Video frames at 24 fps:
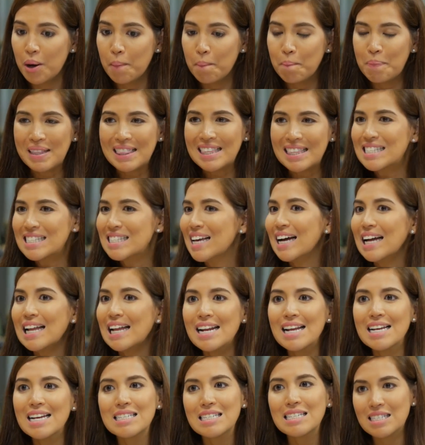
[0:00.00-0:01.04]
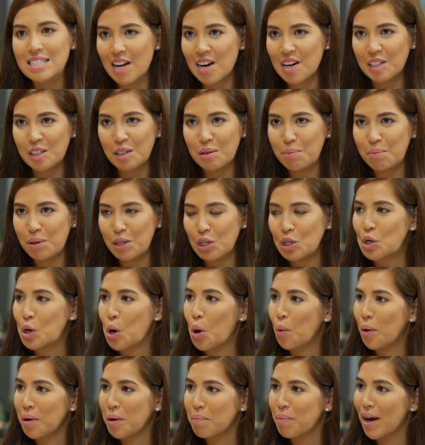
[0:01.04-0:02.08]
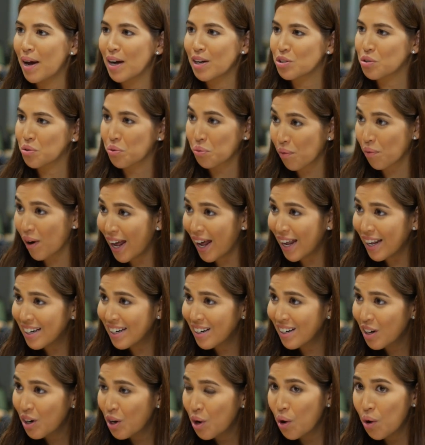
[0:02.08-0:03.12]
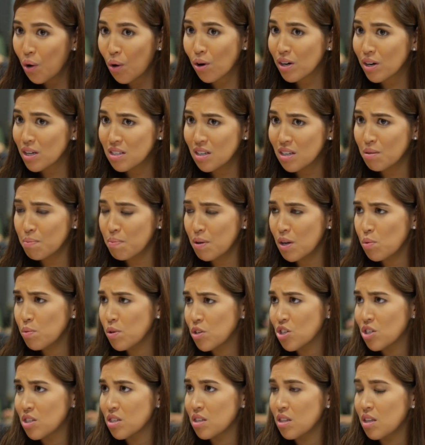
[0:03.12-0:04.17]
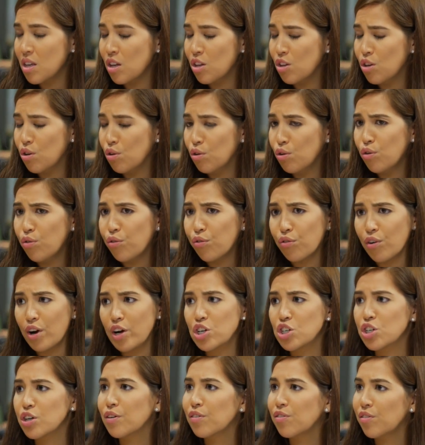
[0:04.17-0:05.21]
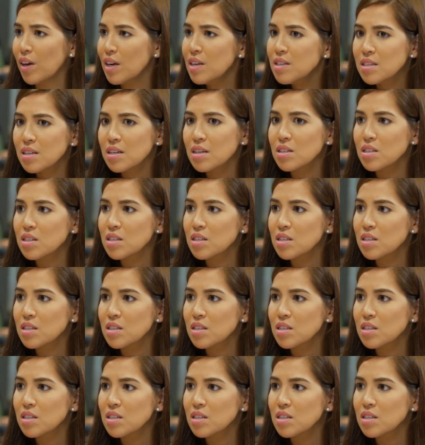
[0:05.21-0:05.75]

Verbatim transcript: But does that necessarily mean going back to red or does it mean we just need hmm. new, fresher faces that